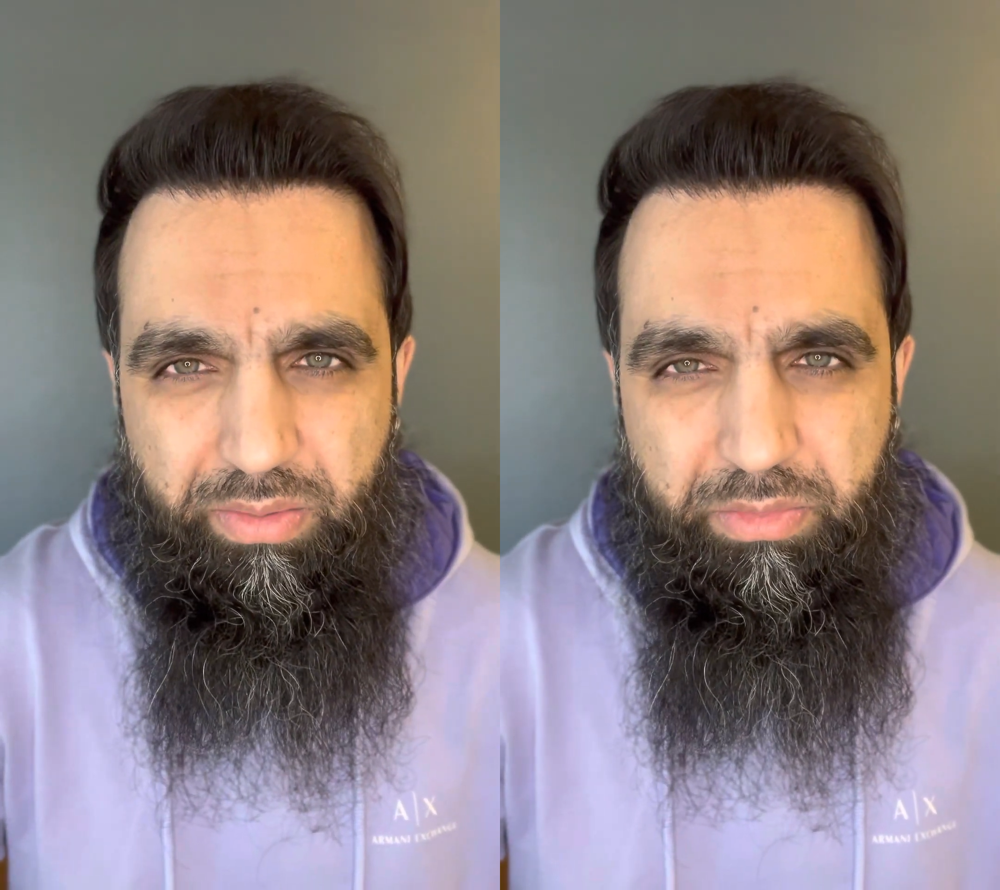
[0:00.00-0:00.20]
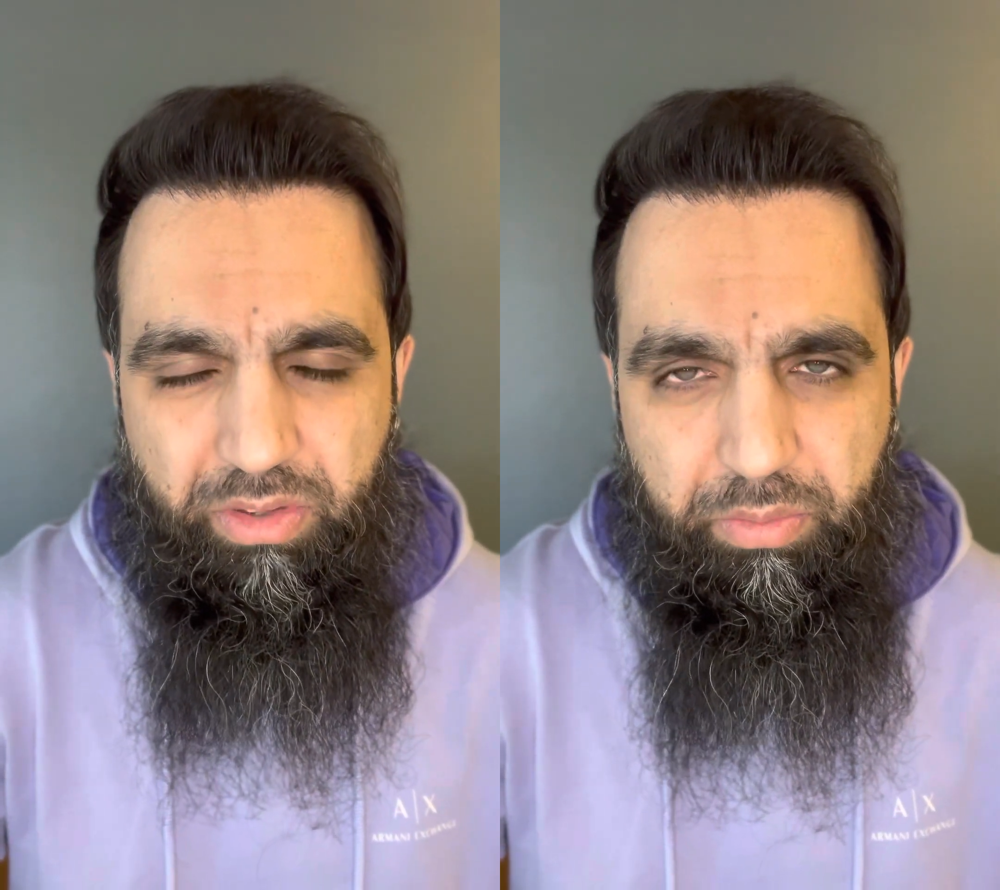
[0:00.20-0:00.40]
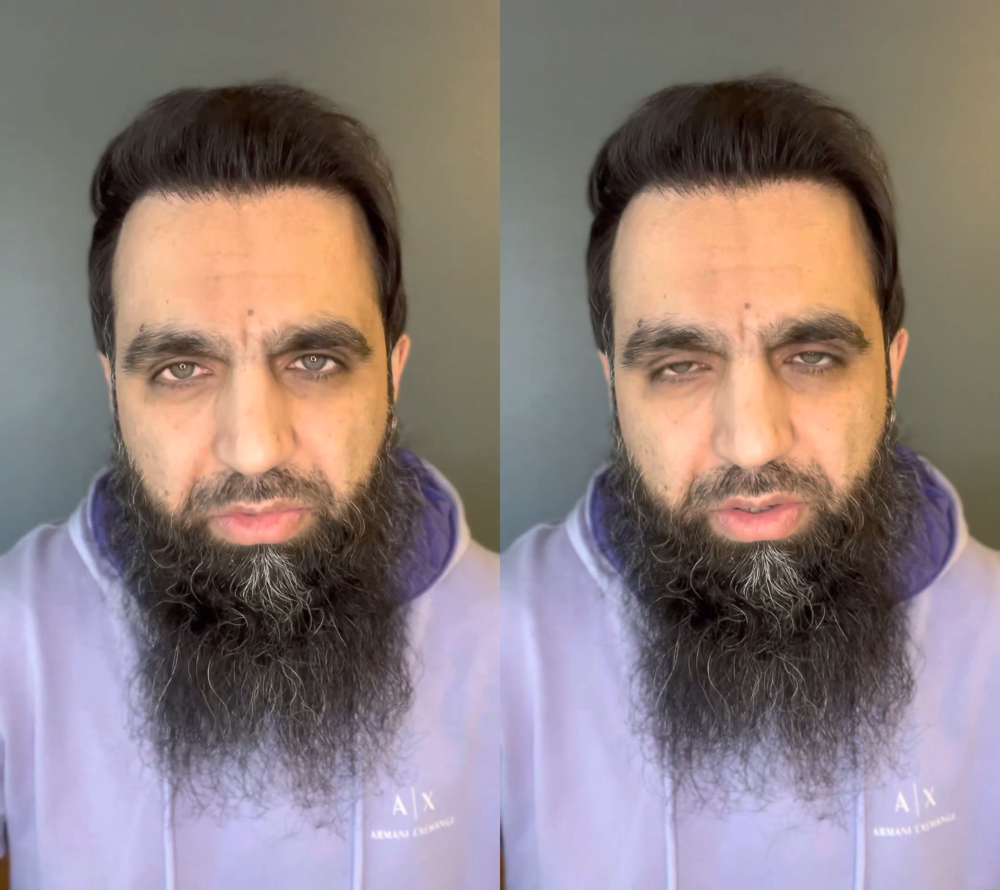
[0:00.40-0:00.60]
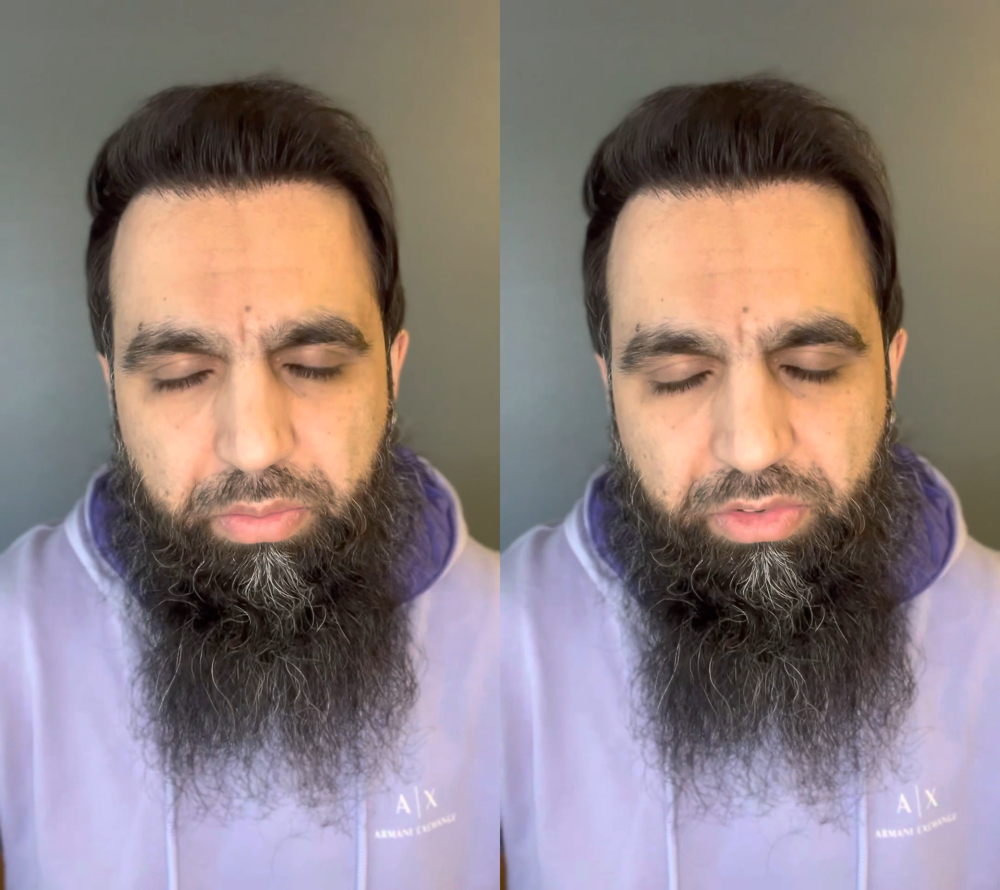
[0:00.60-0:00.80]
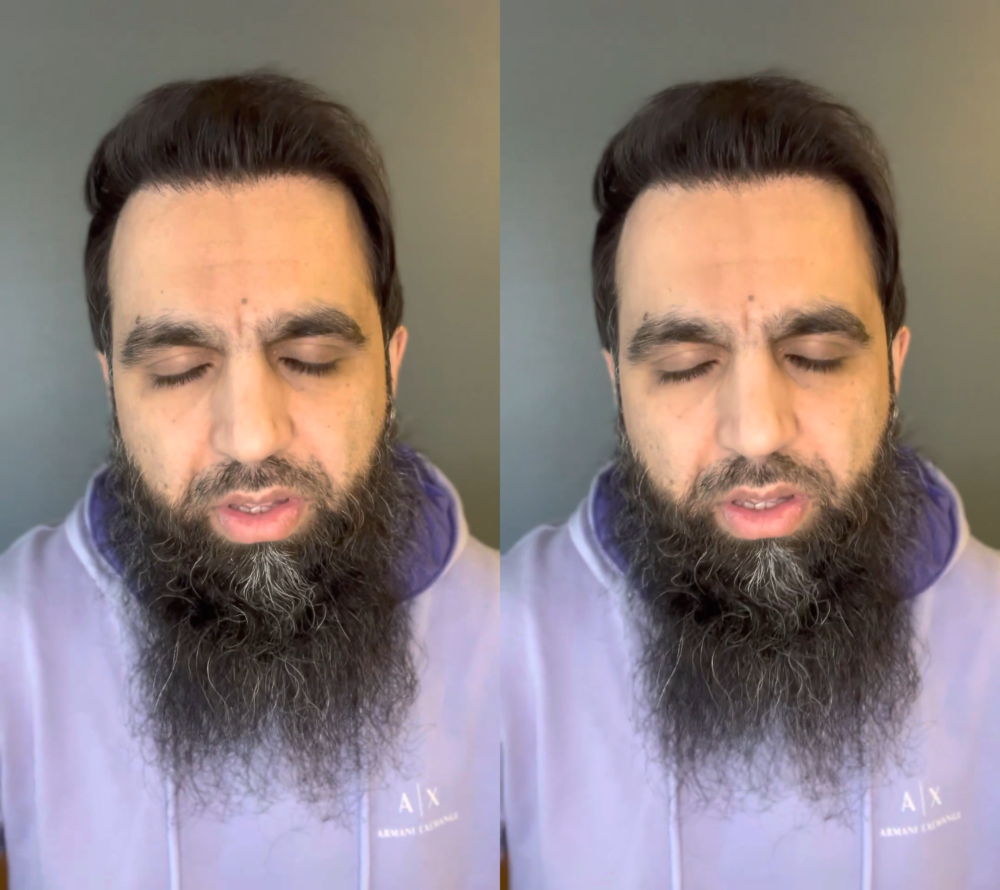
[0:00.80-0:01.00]

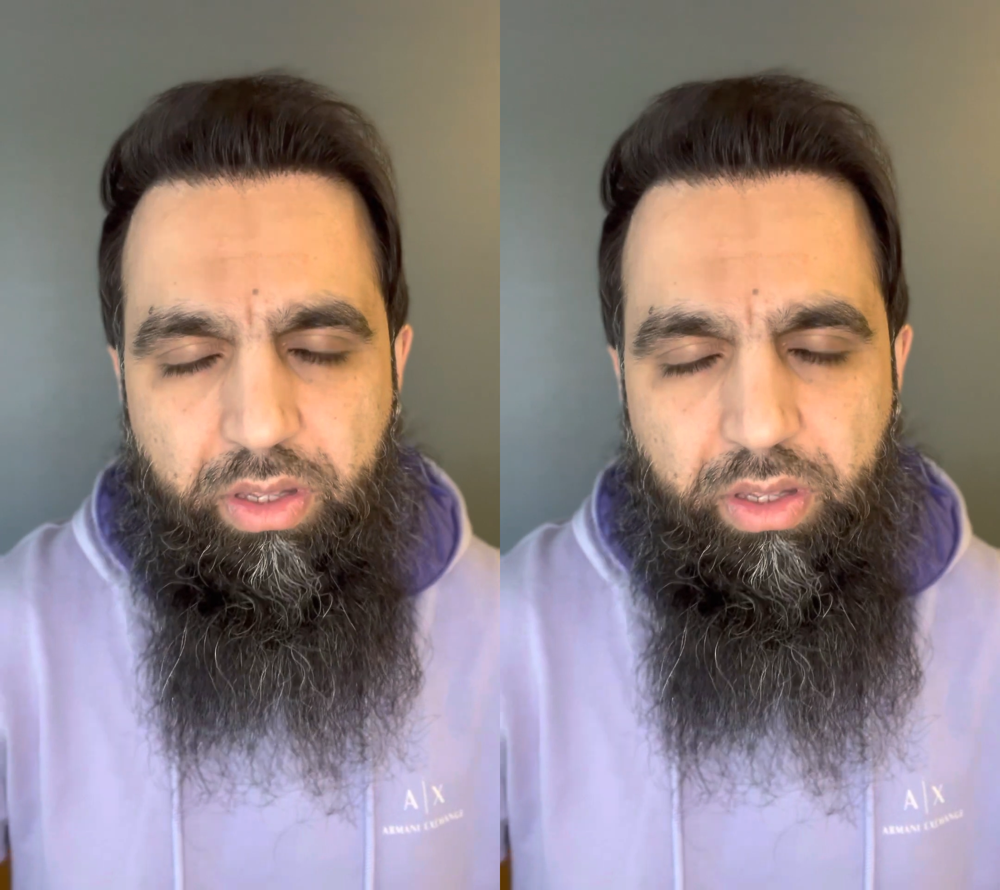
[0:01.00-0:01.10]
symptoms